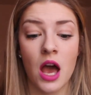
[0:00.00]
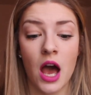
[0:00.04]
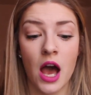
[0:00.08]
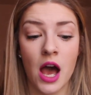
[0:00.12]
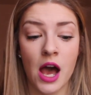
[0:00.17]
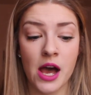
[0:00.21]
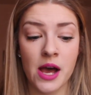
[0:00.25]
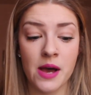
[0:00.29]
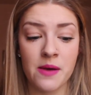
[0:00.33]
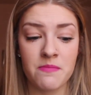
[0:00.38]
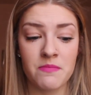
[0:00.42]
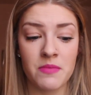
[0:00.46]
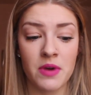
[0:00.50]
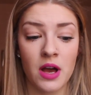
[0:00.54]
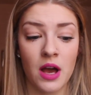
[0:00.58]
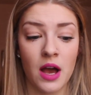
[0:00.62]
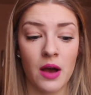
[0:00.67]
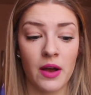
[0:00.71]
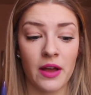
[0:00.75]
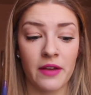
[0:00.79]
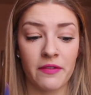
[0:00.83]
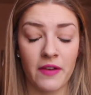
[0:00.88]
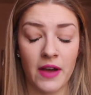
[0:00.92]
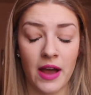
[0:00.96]

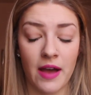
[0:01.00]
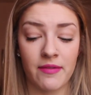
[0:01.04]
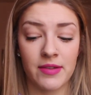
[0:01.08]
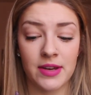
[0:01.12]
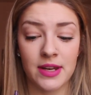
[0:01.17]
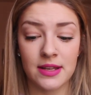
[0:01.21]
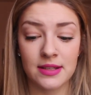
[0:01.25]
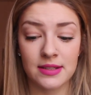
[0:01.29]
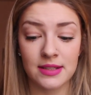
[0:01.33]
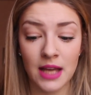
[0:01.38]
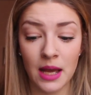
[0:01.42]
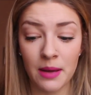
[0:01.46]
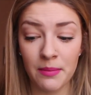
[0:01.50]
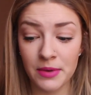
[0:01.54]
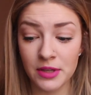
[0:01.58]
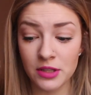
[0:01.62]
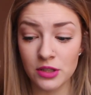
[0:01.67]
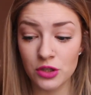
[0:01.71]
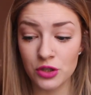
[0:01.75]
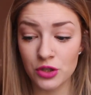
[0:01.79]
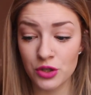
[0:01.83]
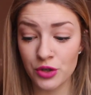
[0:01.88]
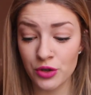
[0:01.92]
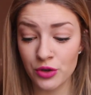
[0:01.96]
If I have any
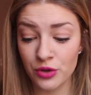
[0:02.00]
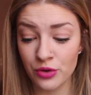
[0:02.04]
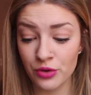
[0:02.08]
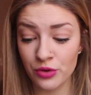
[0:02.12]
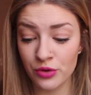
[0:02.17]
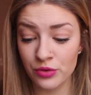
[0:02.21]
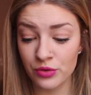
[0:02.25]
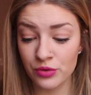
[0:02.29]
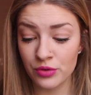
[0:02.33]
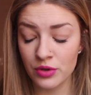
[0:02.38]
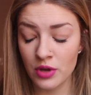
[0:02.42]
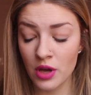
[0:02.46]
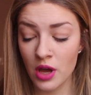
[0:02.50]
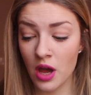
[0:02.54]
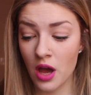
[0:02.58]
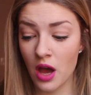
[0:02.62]
assignments due,